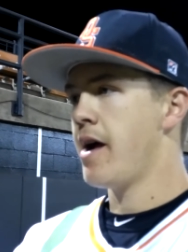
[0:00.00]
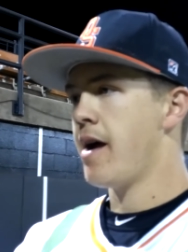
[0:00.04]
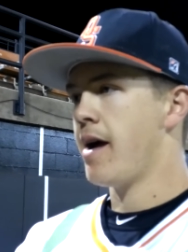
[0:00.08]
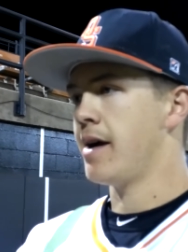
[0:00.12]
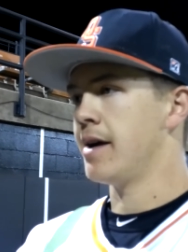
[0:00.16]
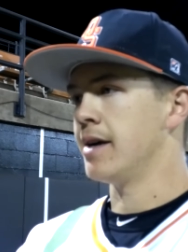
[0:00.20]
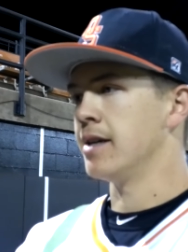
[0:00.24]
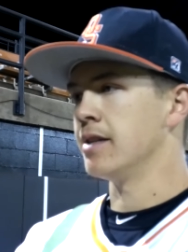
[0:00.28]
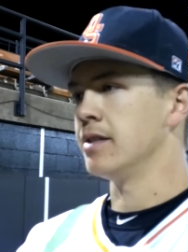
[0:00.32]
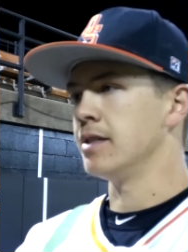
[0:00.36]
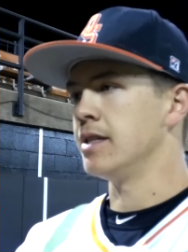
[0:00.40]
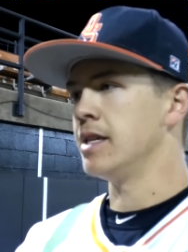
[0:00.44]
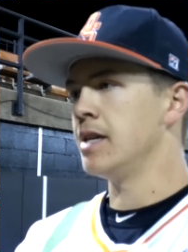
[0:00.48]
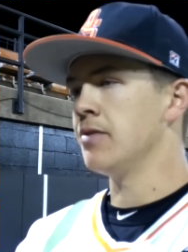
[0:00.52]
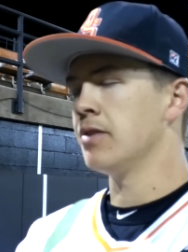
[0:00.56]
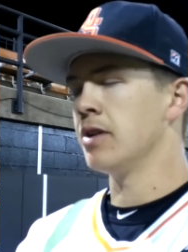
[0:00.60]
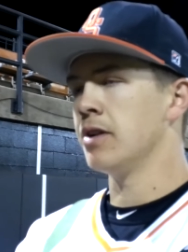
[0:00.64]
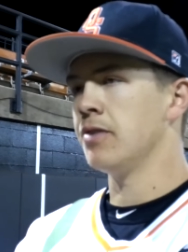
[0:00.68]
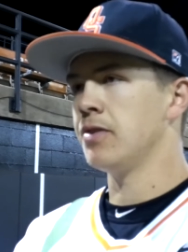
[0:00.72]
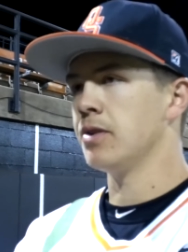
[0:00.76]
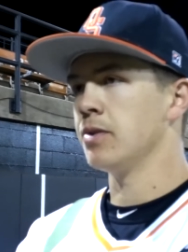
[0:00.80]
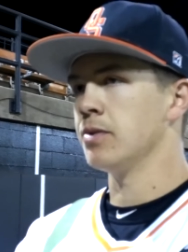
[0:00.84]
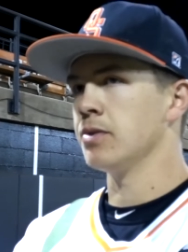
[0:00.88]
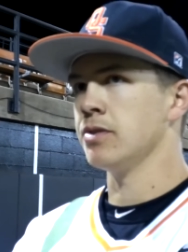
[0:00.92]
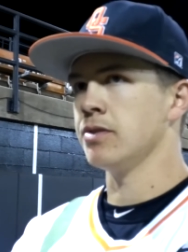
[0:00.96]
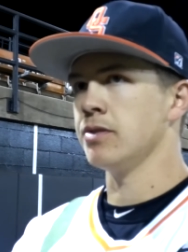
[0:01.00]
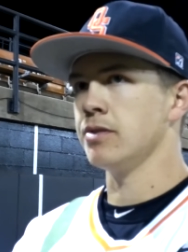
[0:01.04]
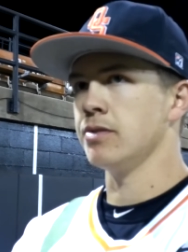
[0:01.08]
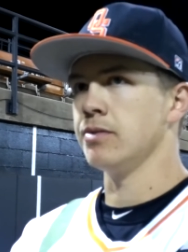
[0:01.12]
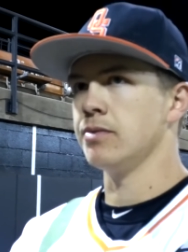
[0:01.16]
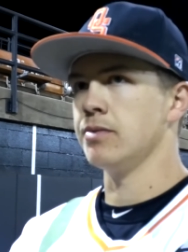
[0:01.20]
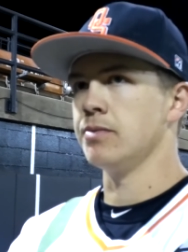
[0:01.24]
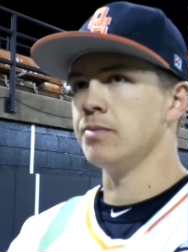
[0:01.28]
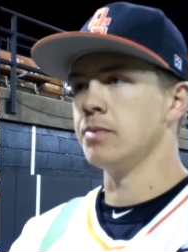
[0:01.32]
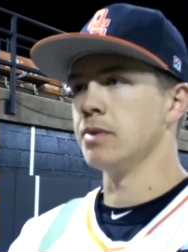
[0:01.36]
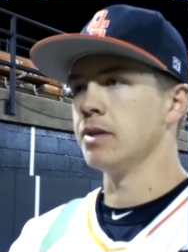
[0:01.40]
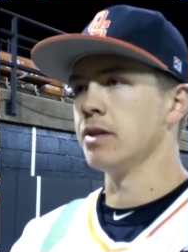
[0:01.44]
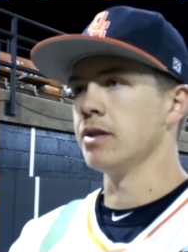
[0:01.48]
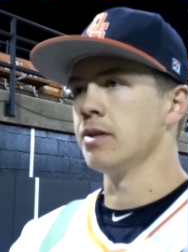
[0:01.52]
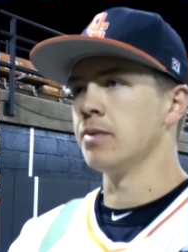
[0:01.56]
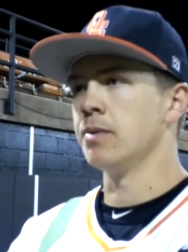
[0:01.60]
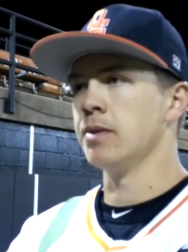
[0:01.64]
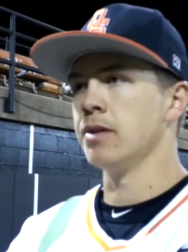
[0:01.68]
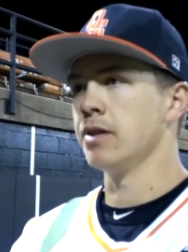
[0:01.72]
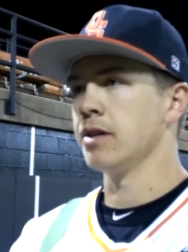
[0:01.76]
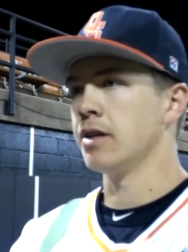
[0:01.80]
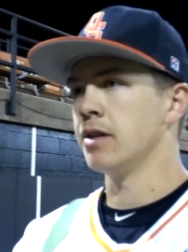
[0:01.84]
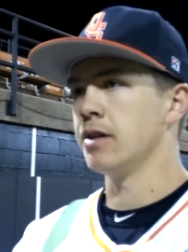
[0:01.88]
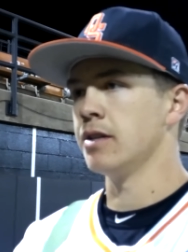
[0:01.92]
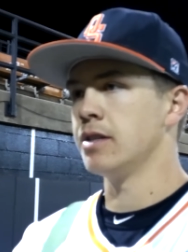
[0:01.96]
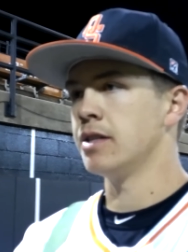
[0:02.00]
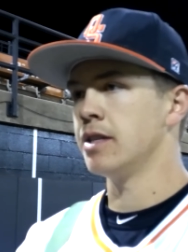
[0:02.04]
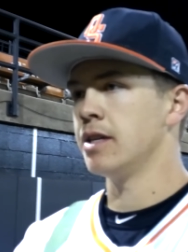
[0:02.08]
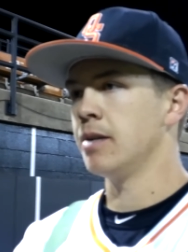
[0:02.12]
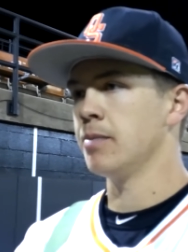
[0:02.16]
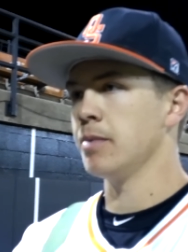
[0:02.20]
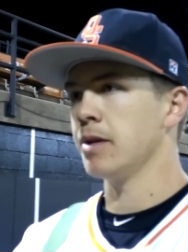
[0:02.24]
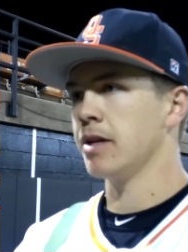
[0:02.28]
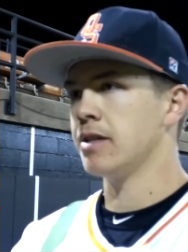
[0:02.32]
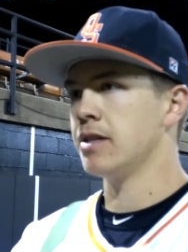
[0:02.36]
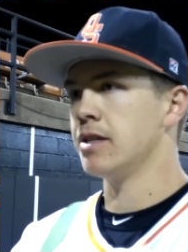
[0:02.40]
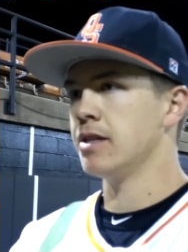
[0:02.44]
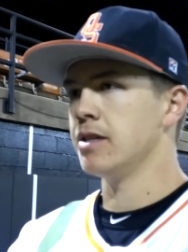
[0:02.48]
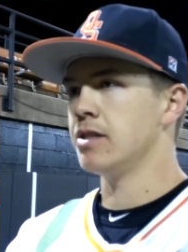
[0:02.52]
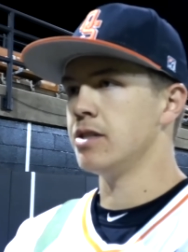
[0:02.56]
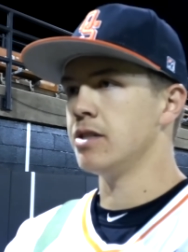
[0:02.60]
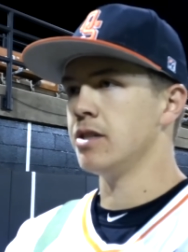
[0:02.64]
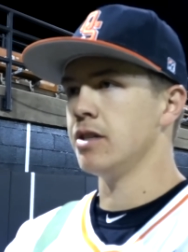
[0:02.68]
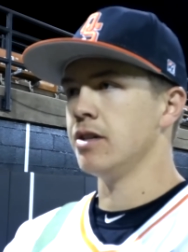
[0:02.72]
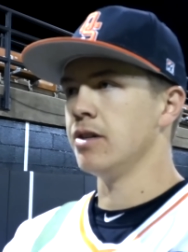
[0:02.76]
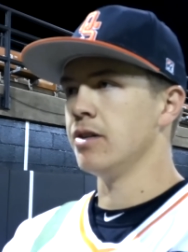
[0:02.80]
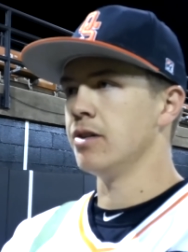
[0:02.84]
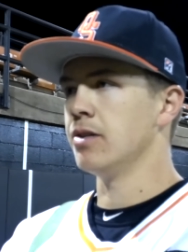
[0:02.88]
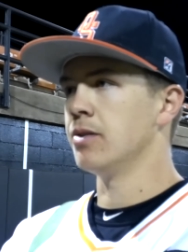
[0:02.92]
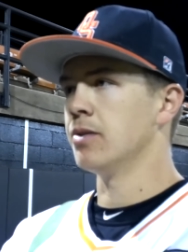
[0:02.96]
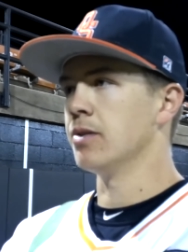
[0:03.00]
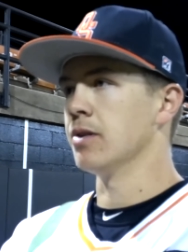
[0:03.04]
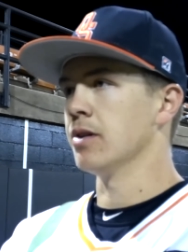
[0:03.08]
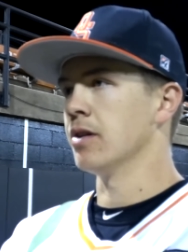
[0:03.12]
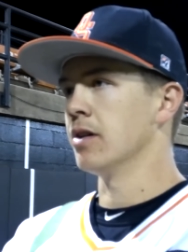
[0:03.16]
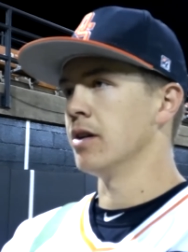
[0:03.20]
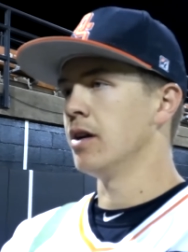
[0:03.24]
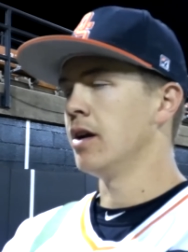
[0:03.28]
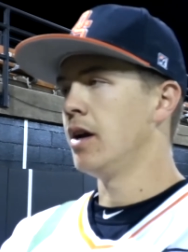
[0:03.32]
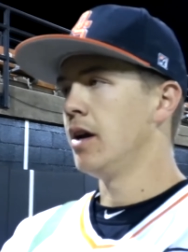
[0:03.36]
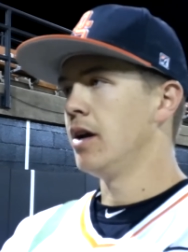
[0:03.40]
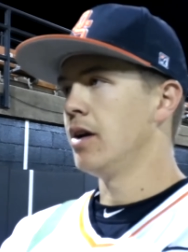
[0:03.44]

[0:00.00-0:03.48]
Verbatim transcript: And even if it was a really really good team like TCU or